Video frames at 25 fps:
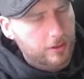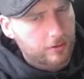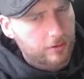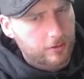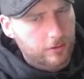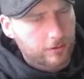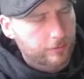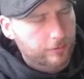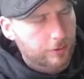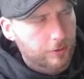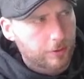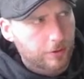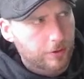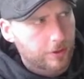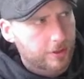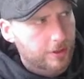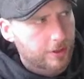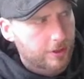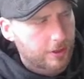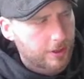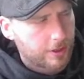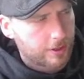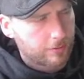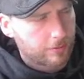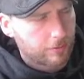Of course,
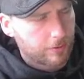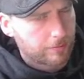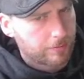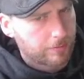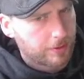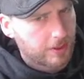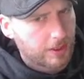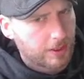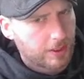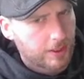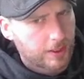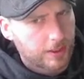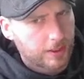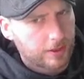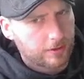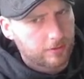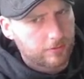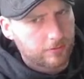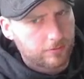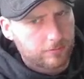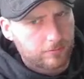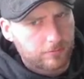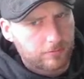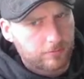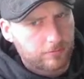this would be
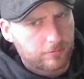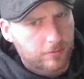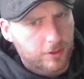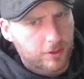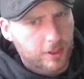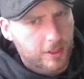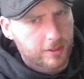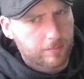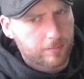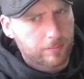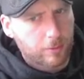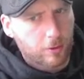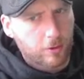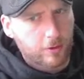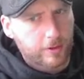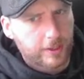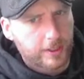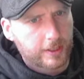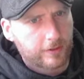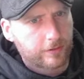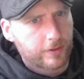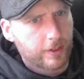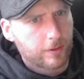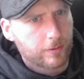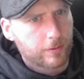kind of boring
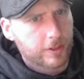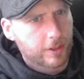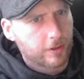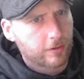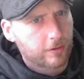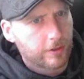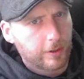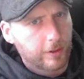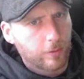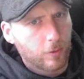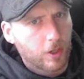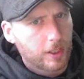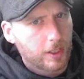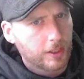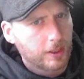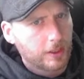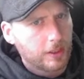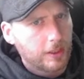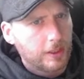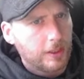if there was only one.